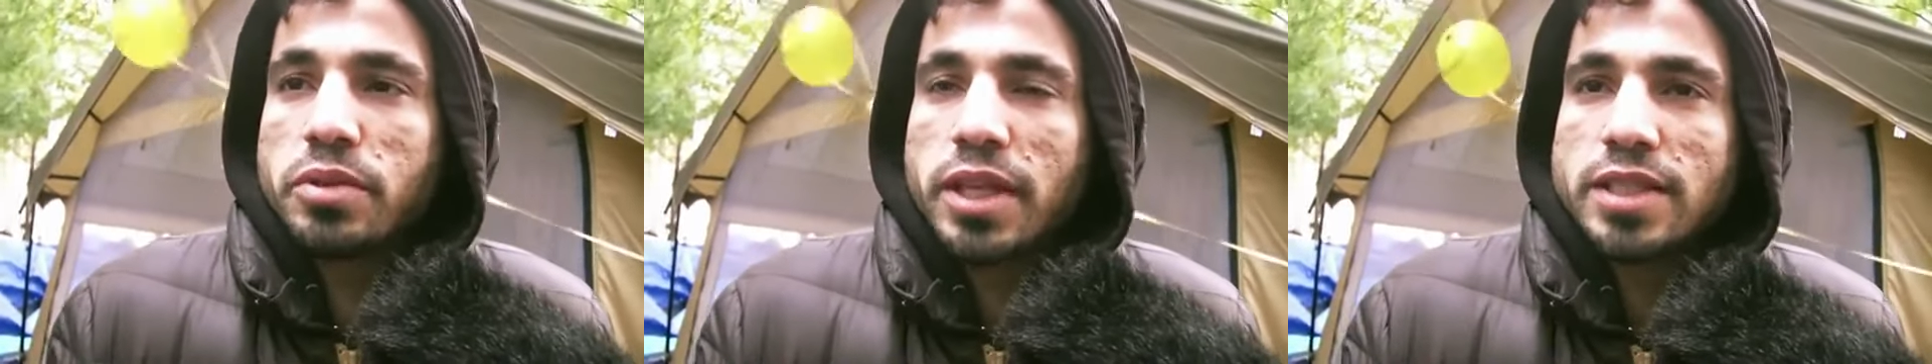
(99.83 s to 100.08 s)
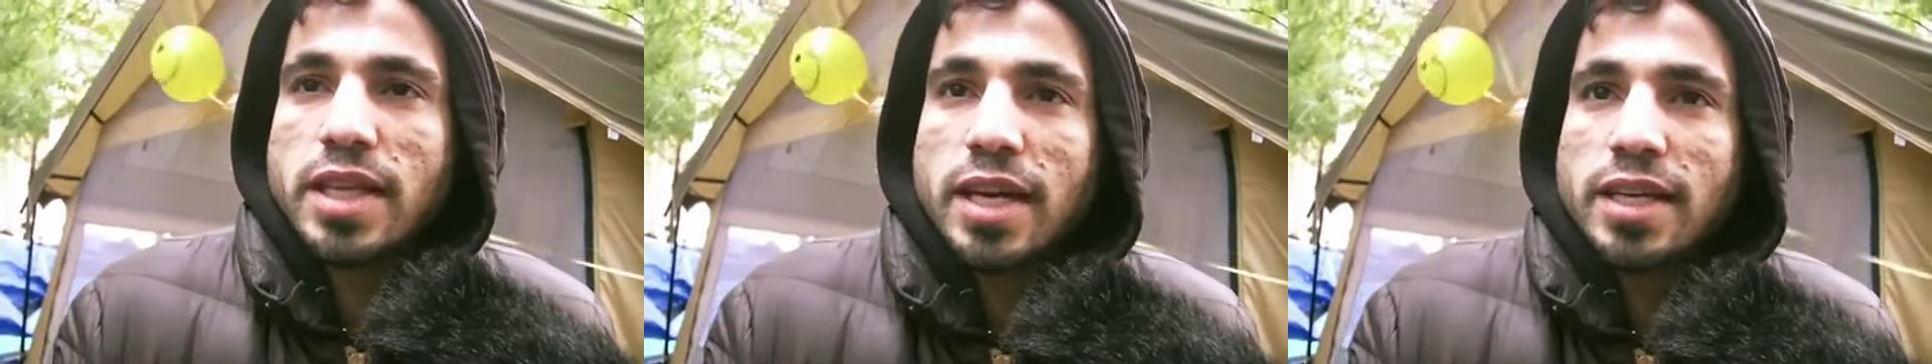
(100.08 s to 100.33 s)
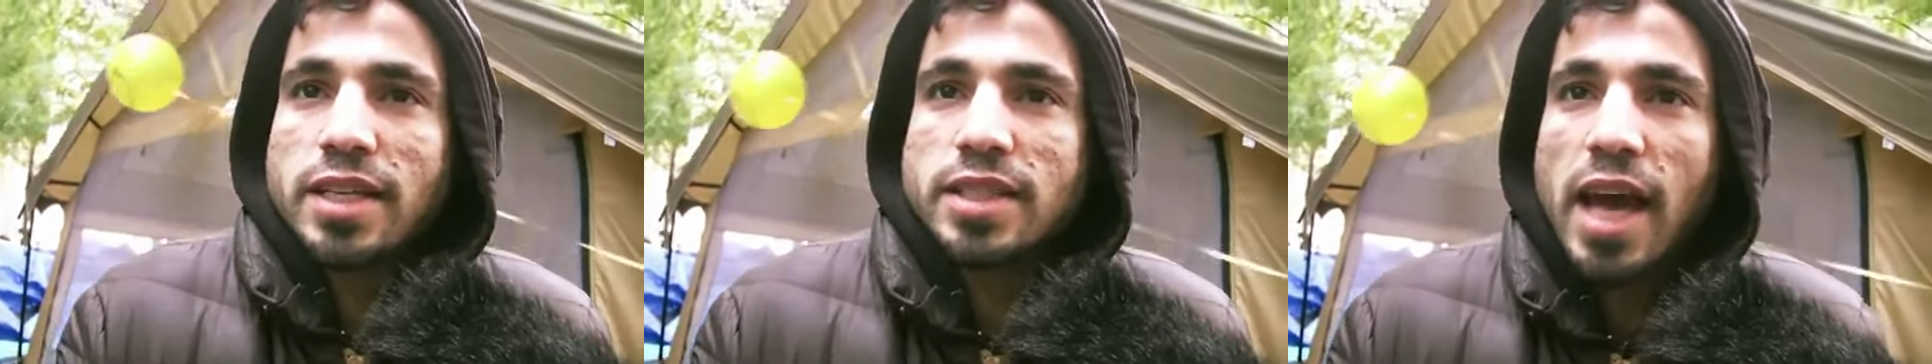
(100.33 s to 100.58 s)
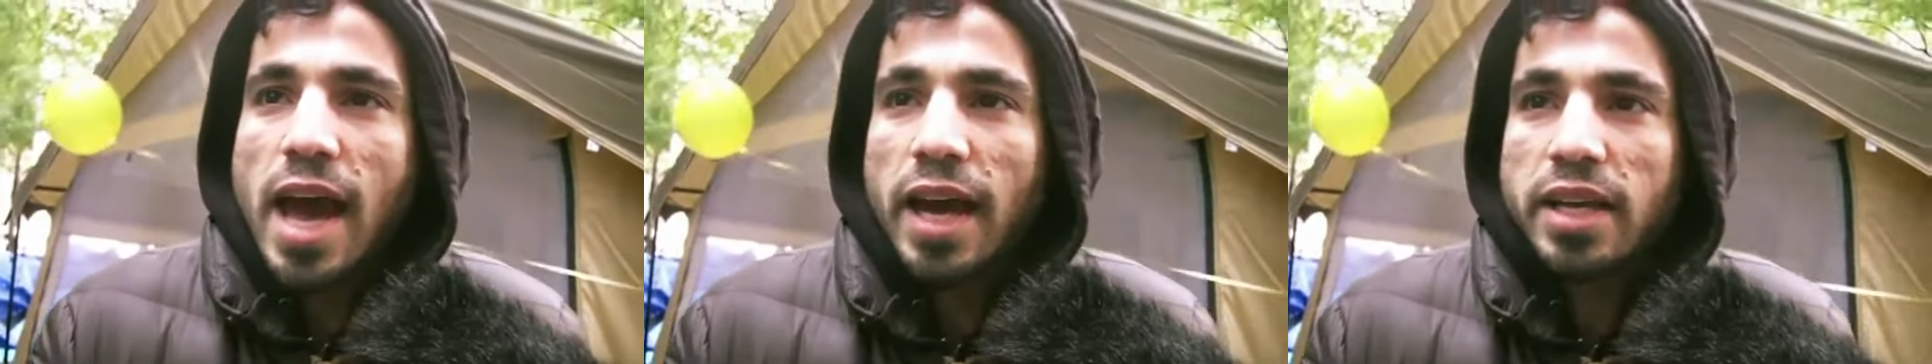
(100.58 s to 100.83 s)
But that's not an
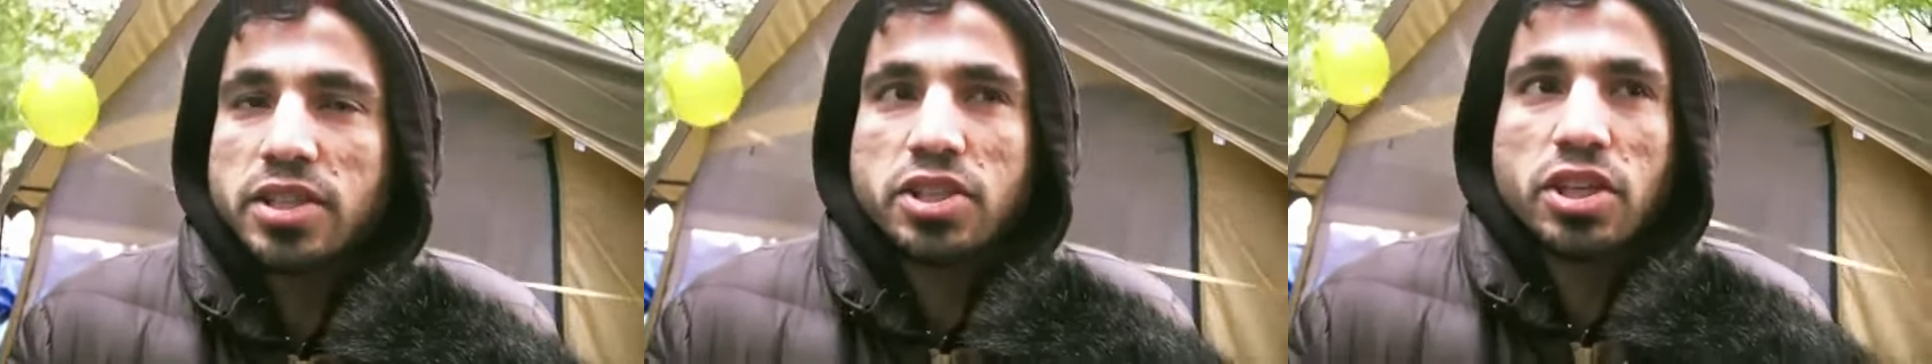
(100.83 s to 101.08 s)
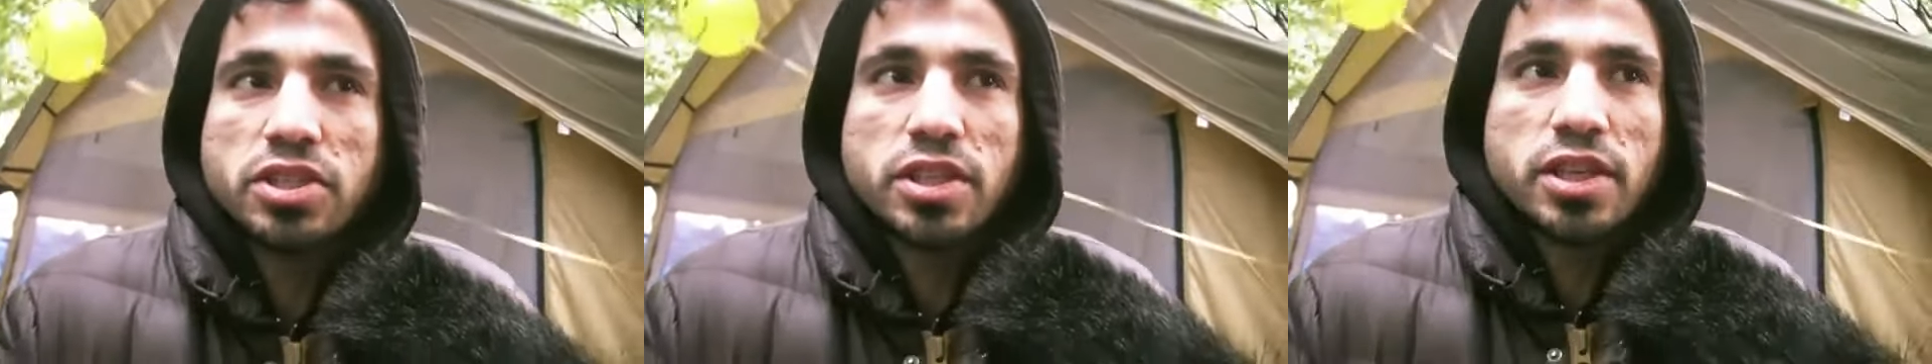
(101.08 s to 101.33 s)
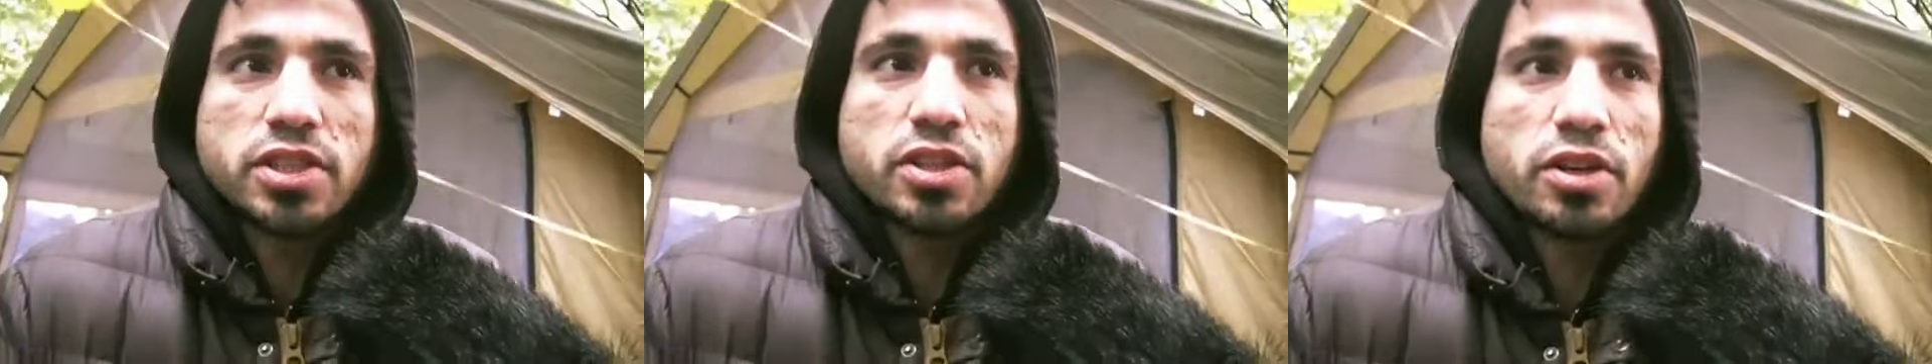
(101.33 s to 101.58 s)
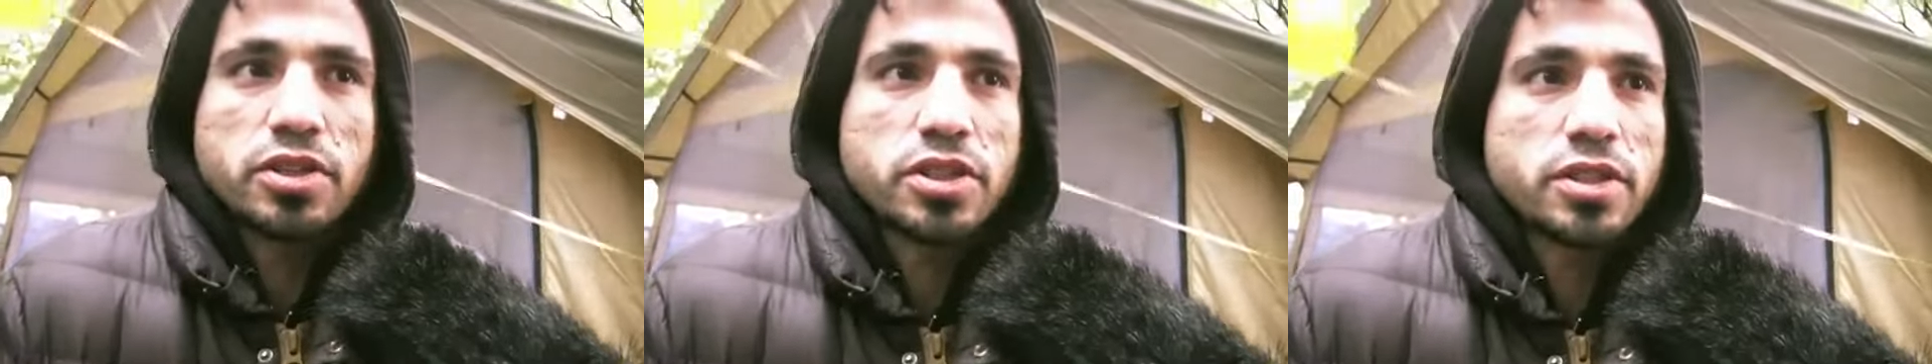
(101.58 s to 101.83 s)
attack. It's just an
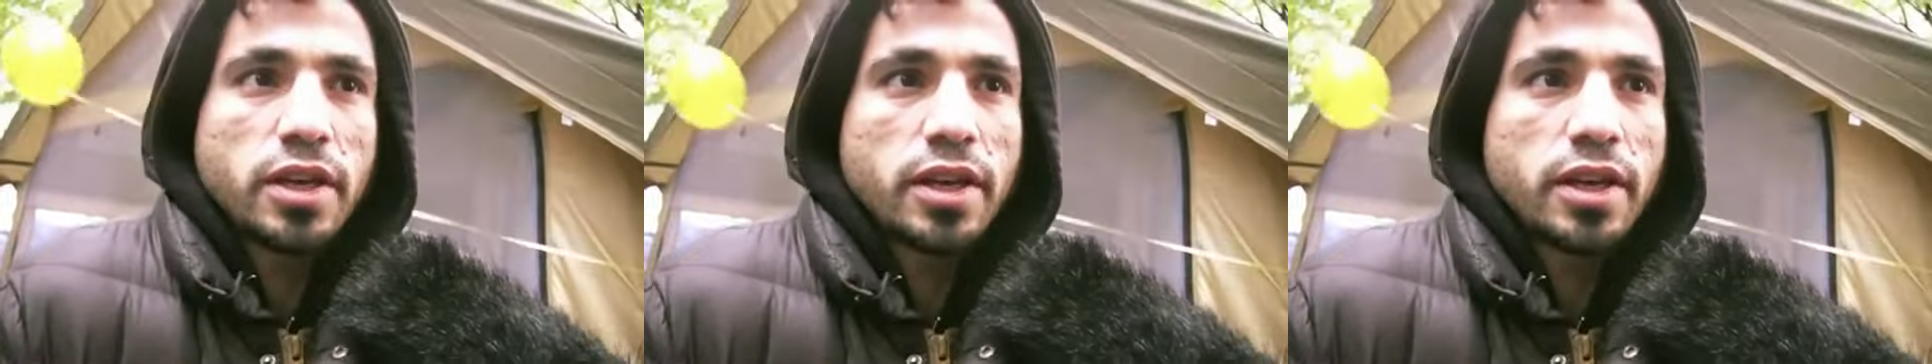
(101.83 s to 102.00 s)
excursion,